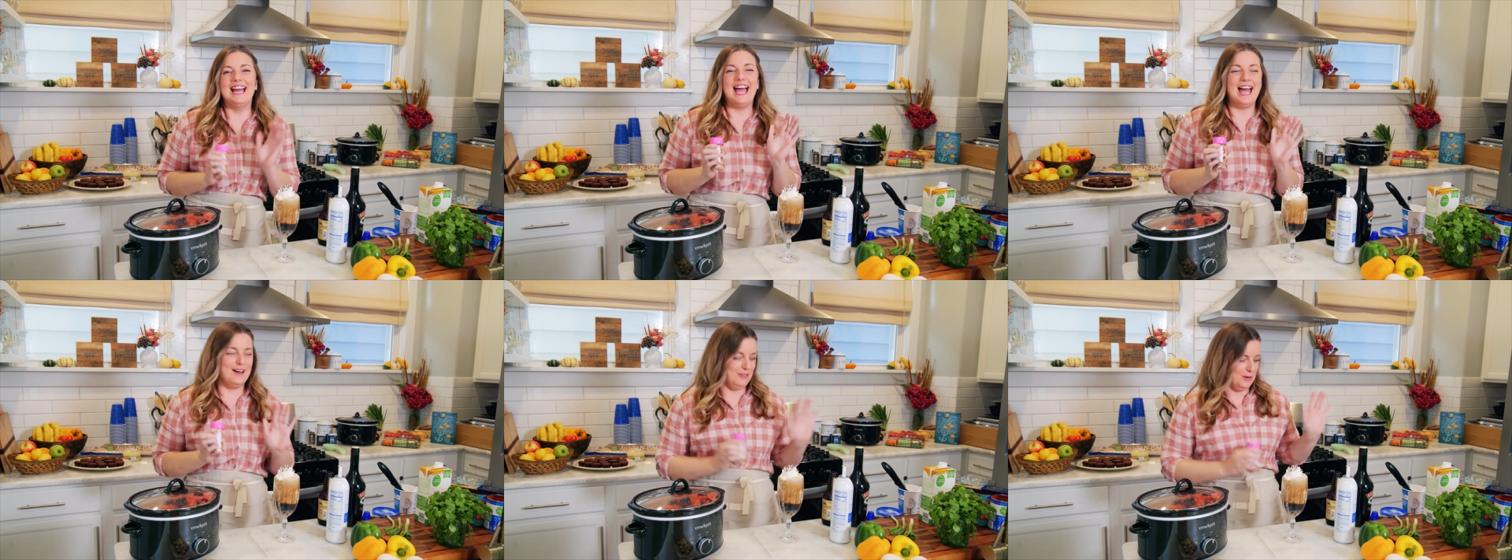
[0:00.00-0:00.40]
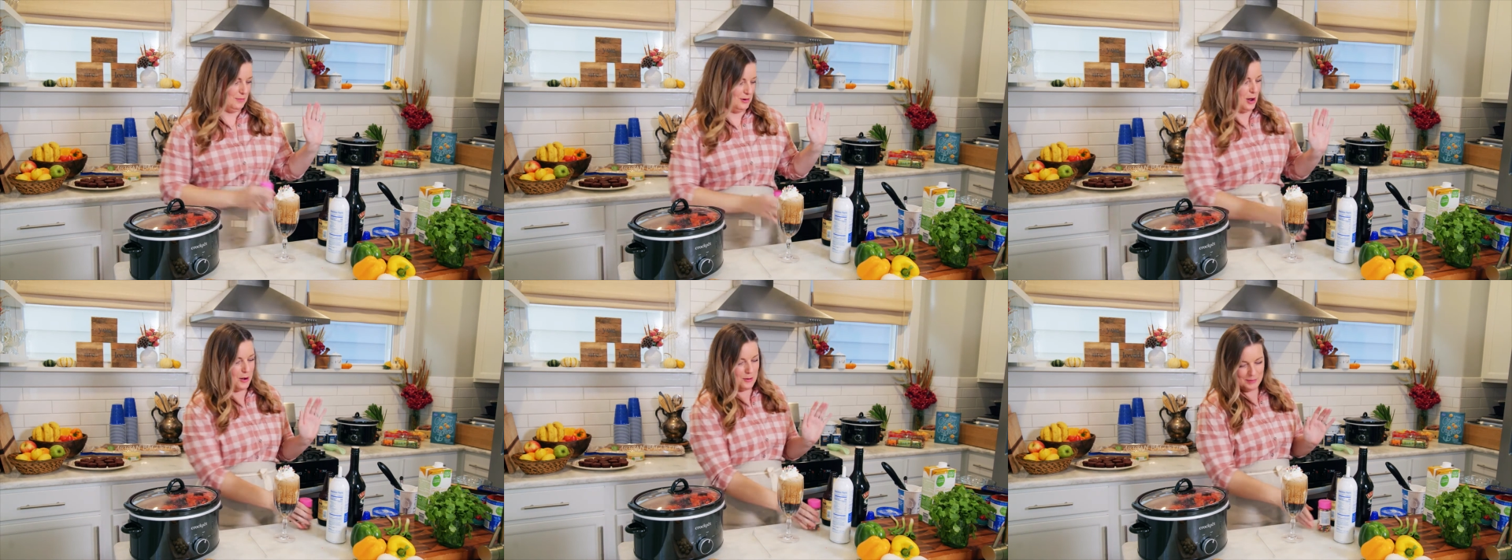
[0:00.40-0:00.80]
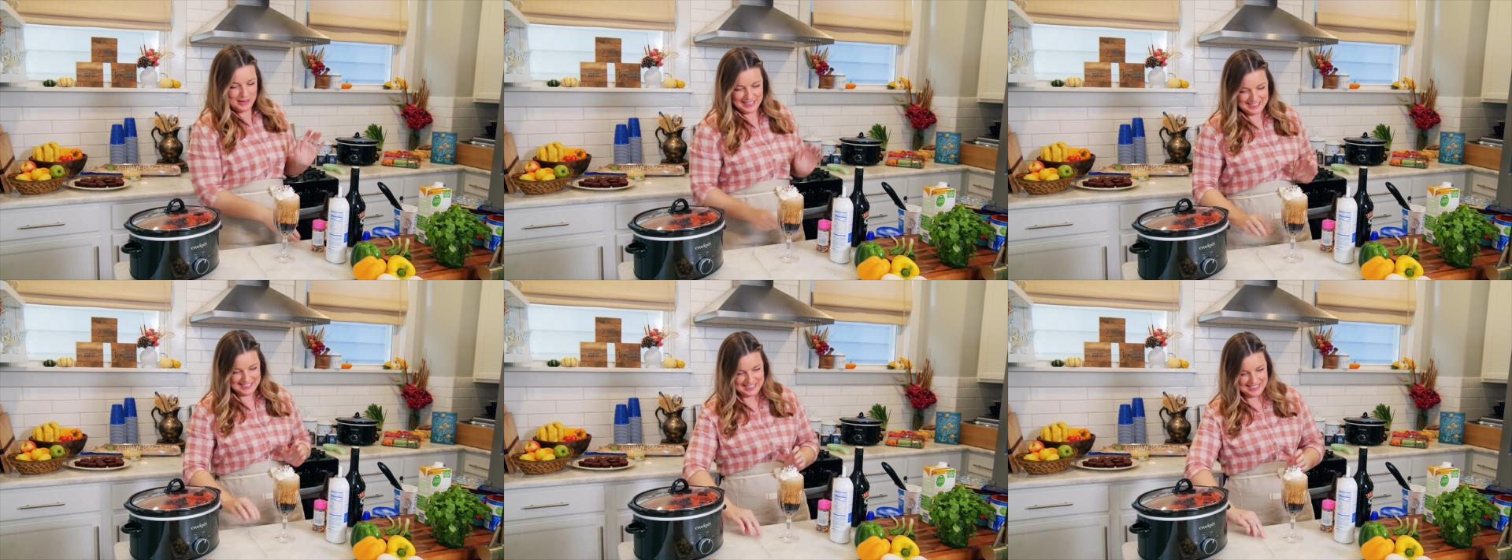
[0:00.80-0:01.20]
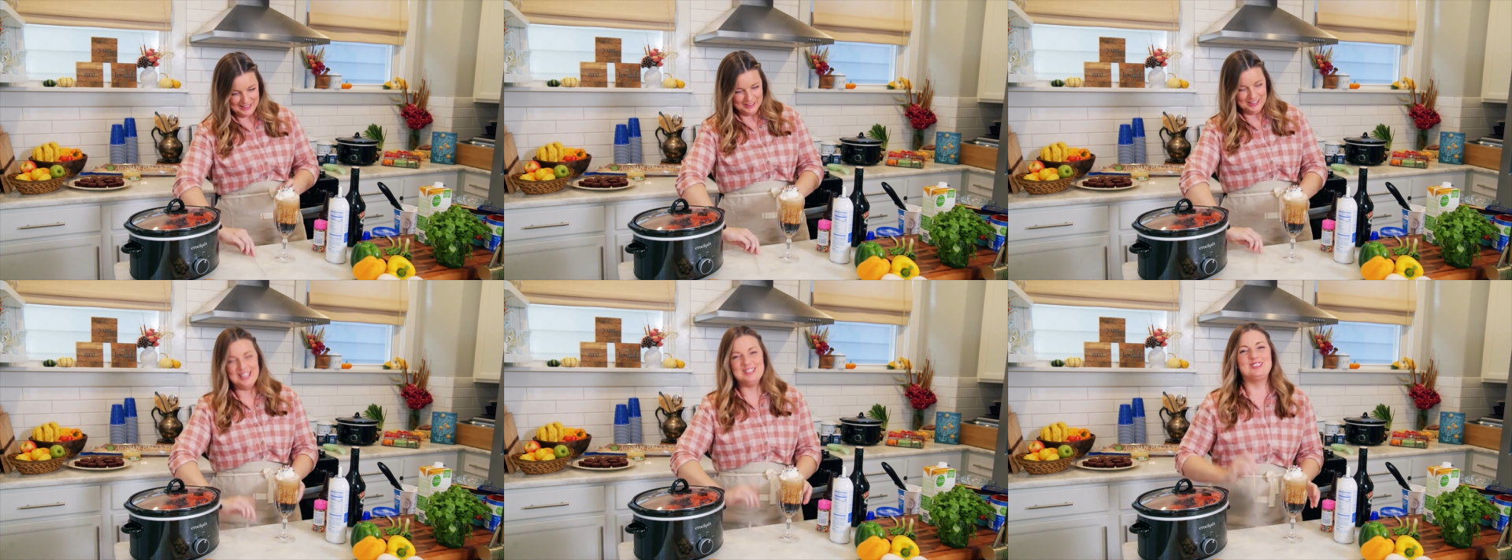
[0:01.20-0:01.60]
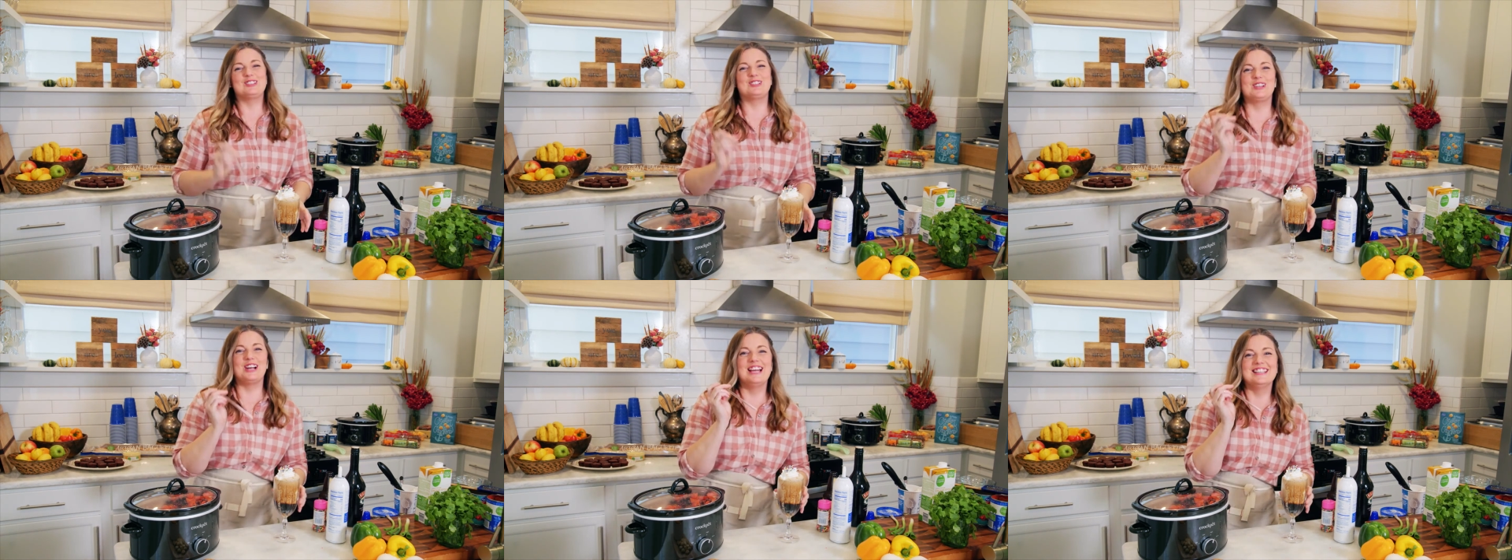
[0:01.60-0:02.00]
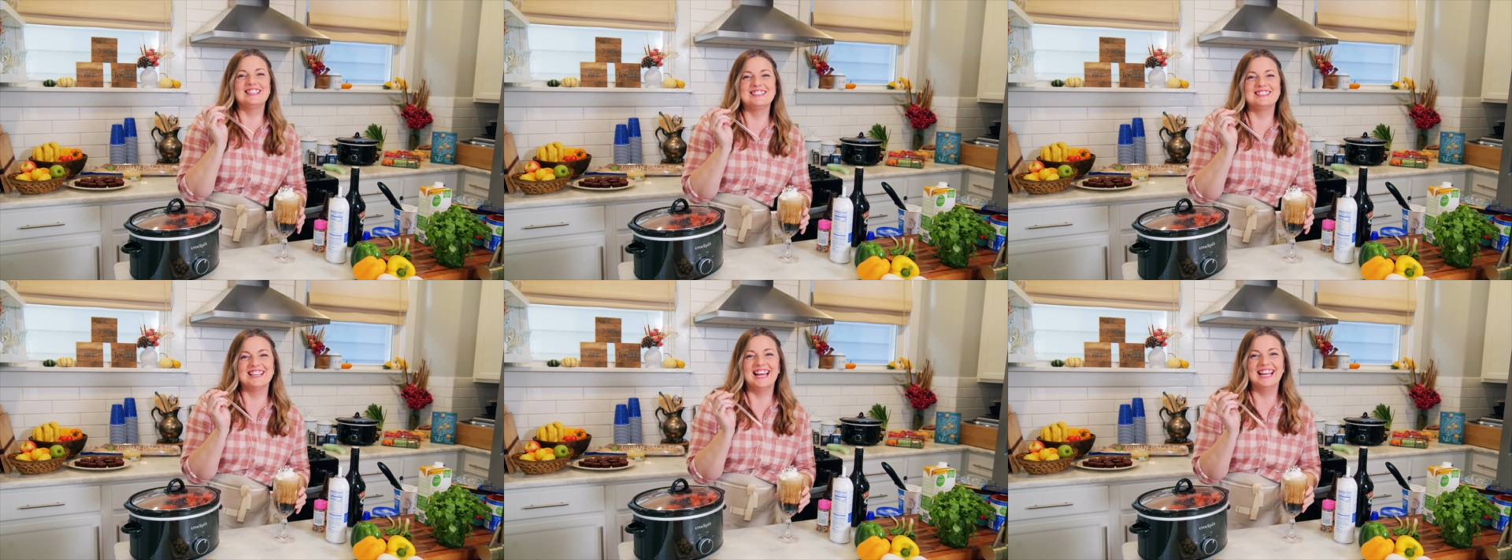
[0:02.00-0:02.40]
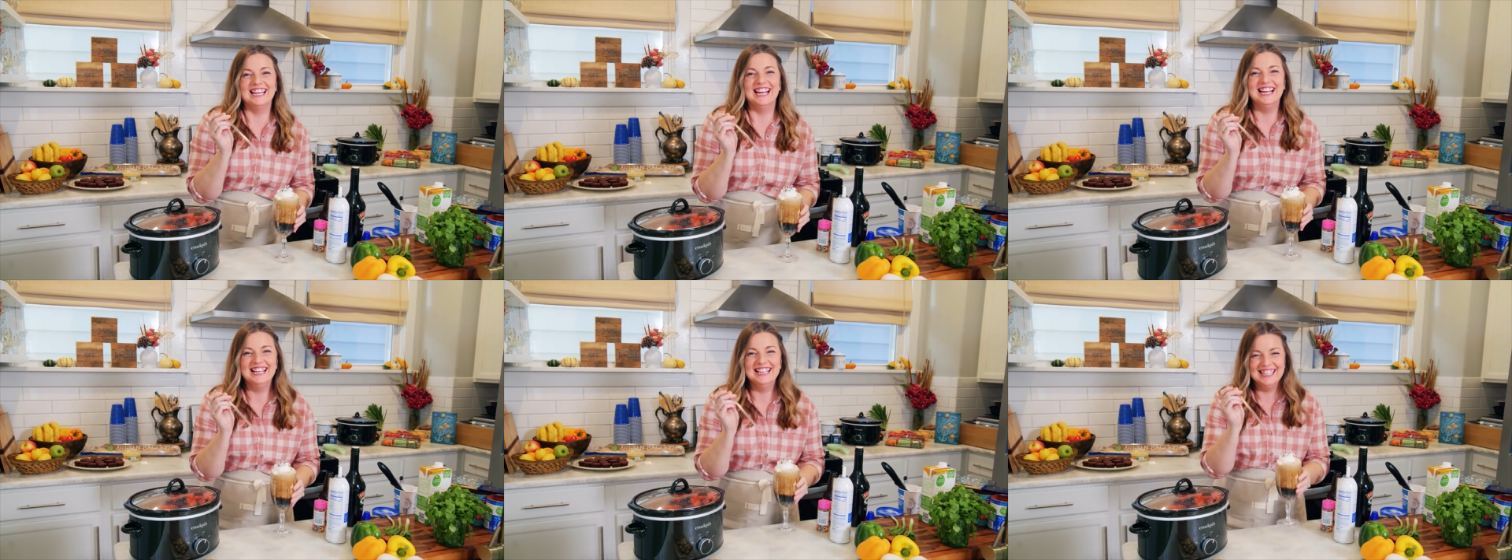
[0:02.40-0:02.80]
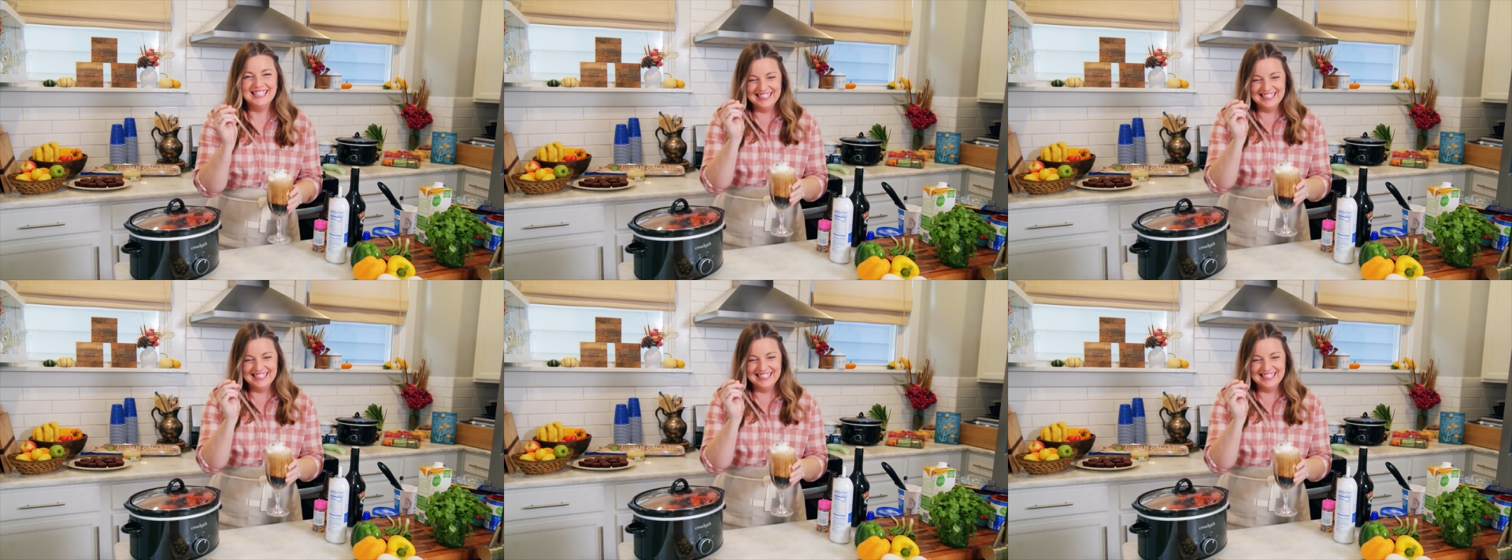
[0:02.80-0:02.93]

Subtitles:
to have them. No big deal. Let's try this, Eddie.